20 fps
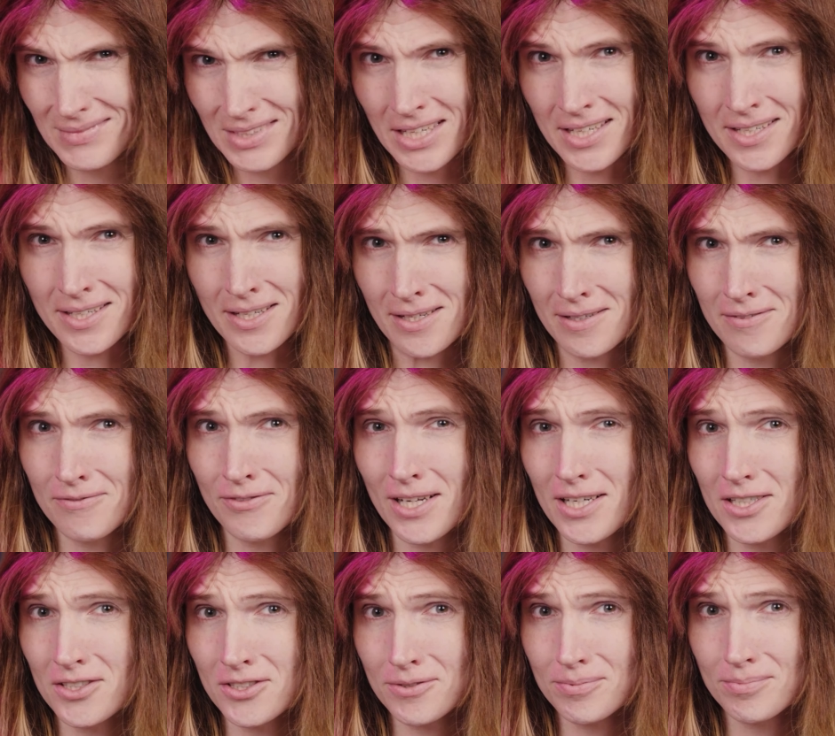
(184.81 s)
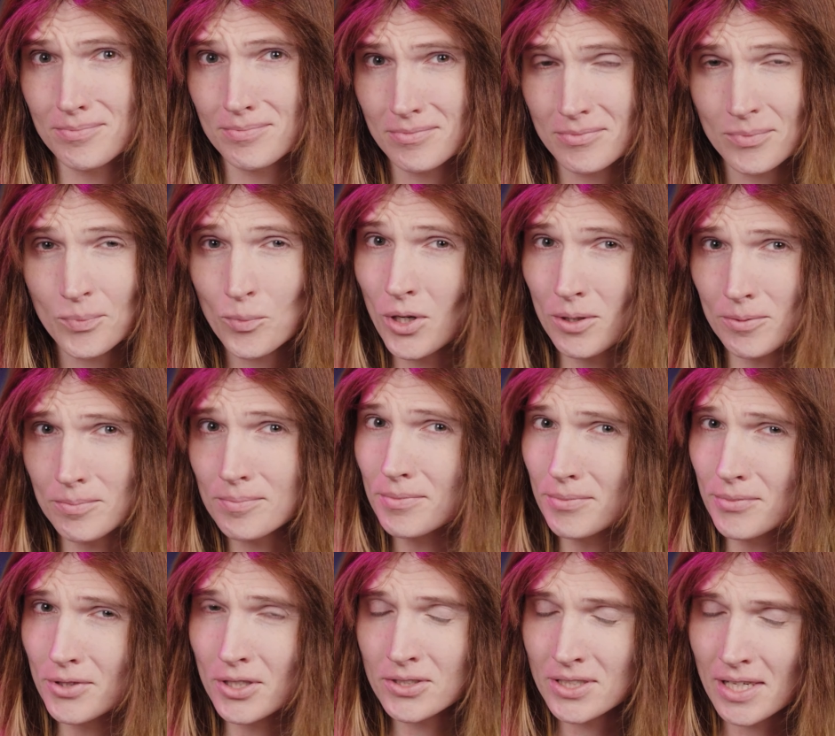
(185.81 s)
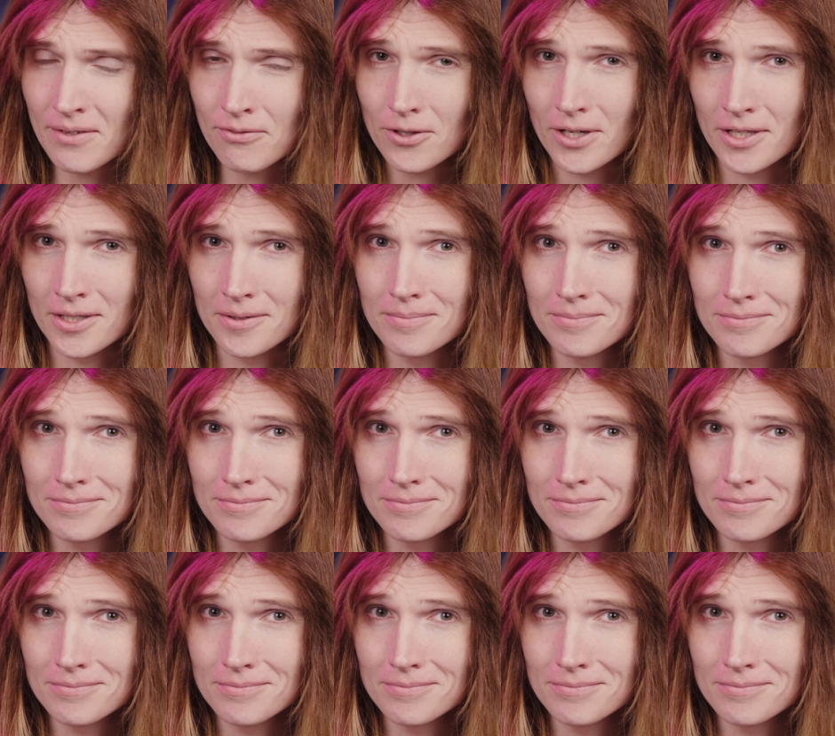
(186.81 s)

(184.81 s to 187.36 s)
Kink and fetish, well, they're different.